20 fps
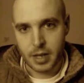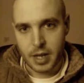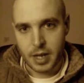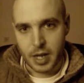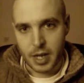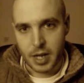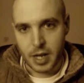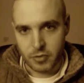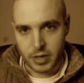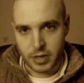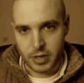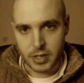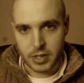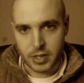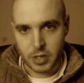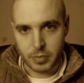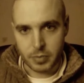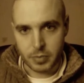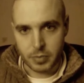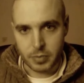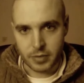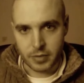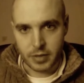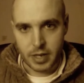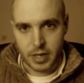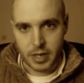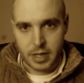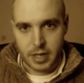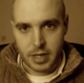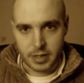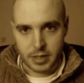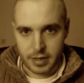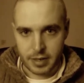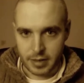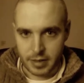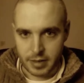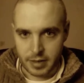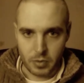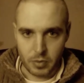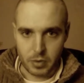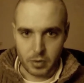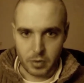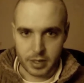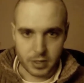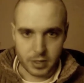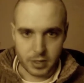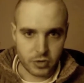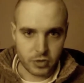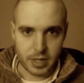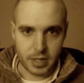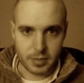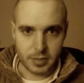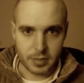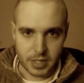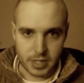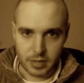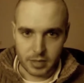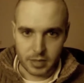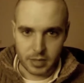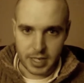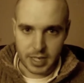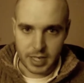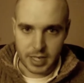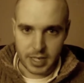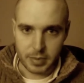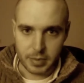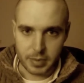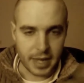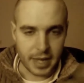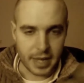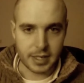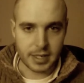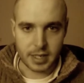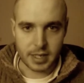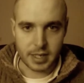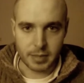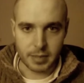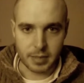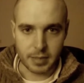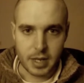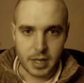I really do believe that everyone can train themselves to get up at any time